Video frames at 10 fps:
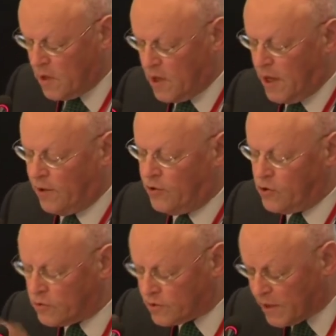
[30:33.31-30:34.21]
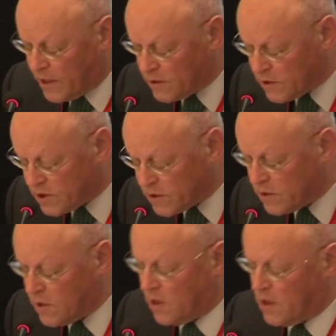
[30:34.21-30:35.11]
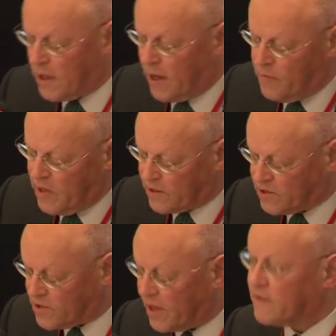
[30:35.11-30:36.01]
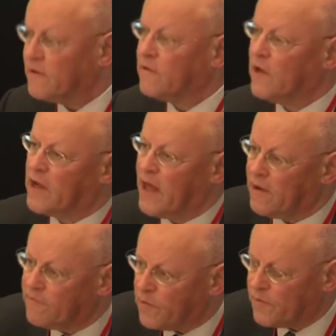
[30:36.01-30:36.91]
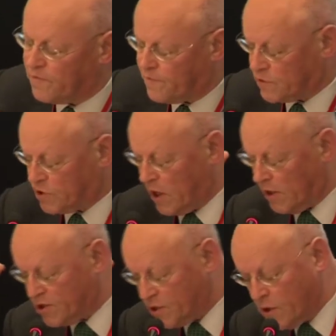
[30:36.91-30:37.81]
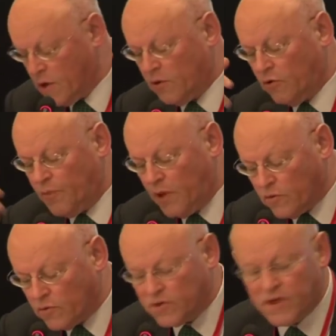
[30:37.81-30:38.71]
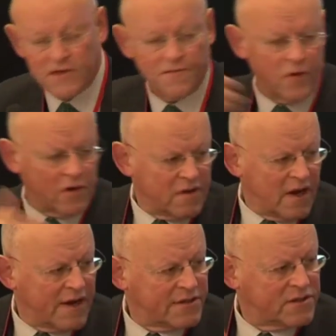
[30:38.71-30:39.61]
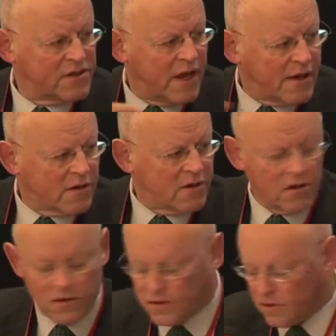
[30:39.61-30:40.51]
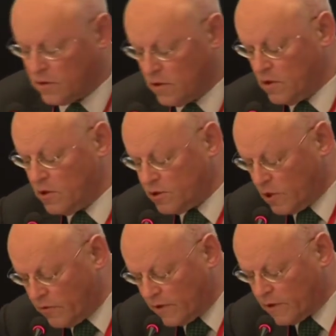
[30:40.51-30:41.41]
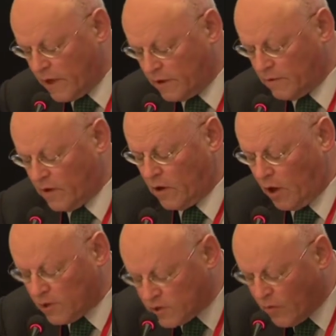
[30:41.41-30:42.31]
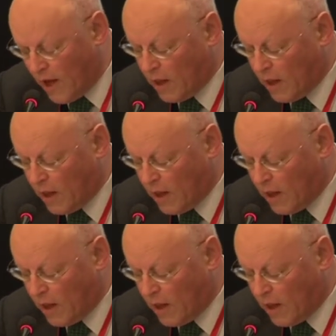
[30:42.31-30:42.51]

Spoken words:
And nutrients can be extracted again from the sludge to be used as fertilizers in agriculture. So it runs well.